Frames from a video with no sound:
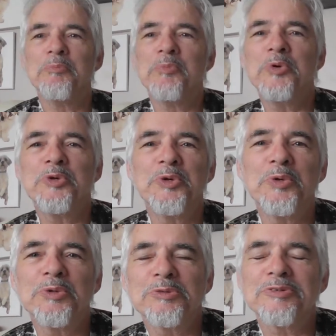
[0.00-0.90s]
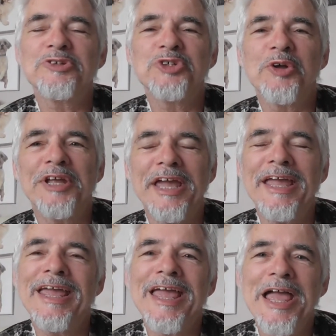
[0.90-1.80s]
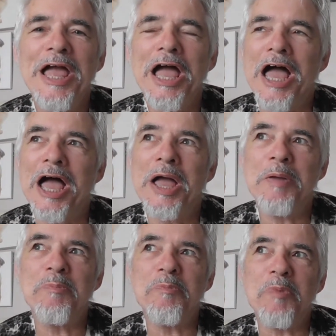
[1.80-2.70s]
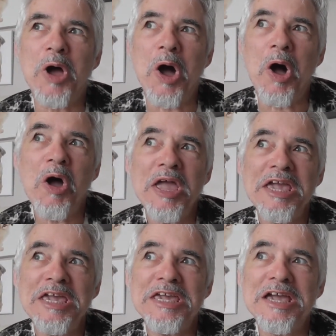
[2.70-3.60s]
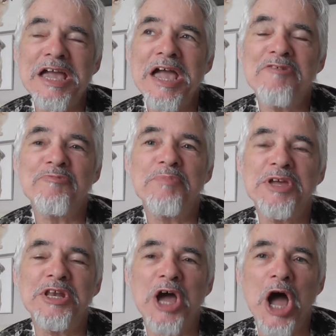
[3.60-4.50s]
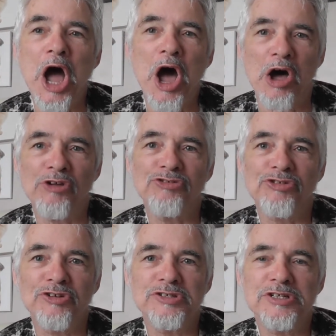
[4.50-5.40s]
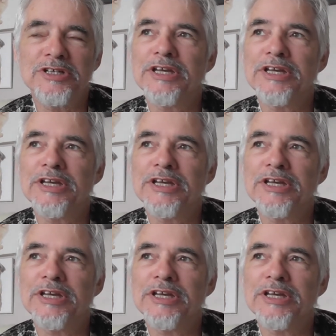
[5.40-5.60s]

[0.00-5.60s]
Morning, John here. I have been asked